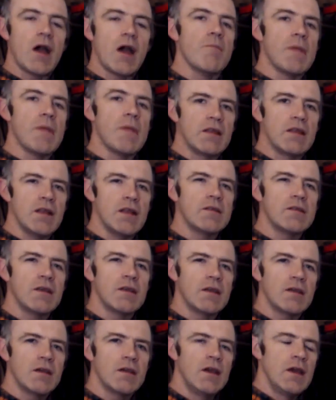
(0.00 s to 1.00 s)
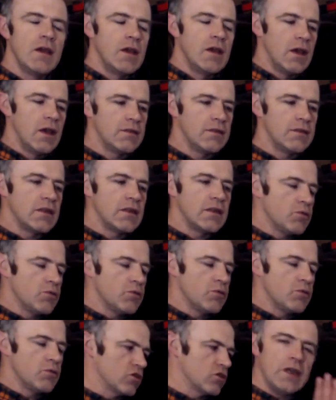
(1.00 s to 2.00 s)
And then it will also
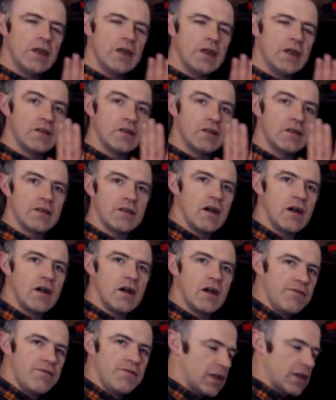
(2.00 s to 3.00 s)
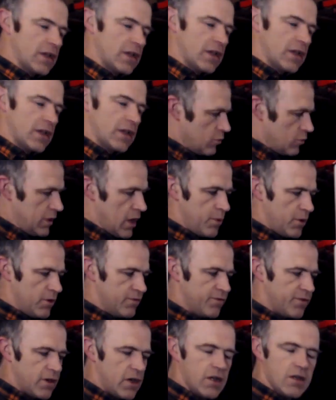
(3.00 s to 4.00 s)
create an antenna effect that will be
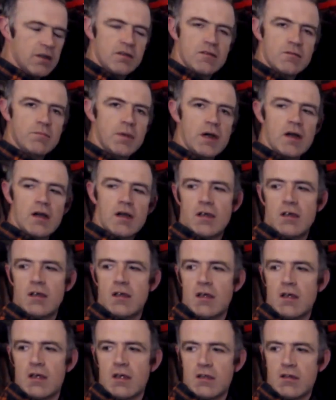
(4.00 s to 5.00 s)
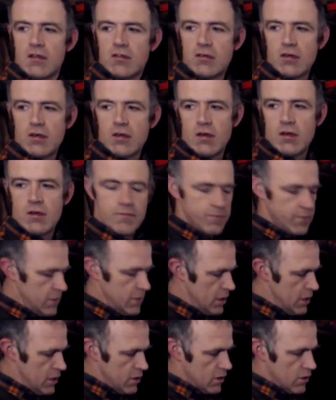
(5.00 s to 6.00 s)
amplified by the
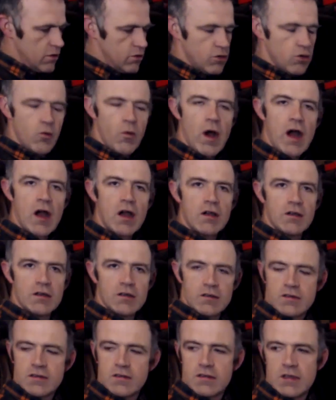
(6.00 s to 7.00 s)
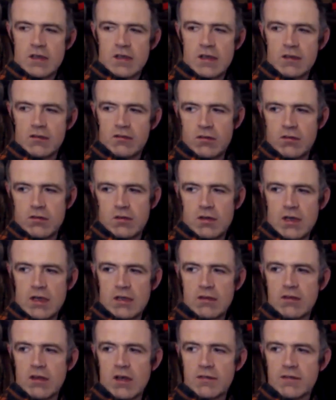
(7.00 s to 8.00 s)
wires and the
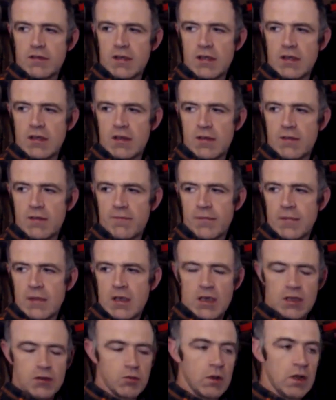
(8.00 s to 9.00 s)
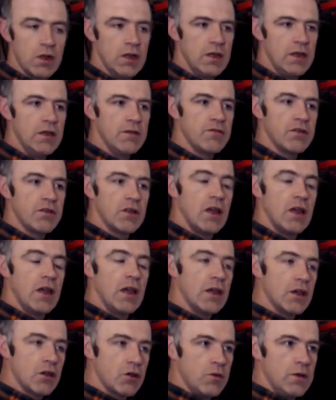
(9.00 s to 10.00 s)
antenna. It will even
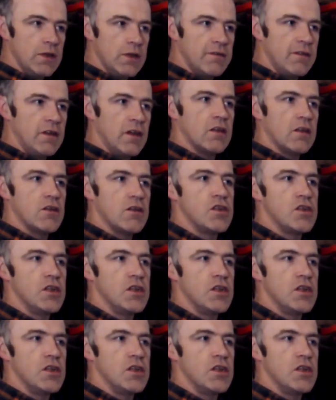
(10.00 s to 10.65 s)
increase the energy.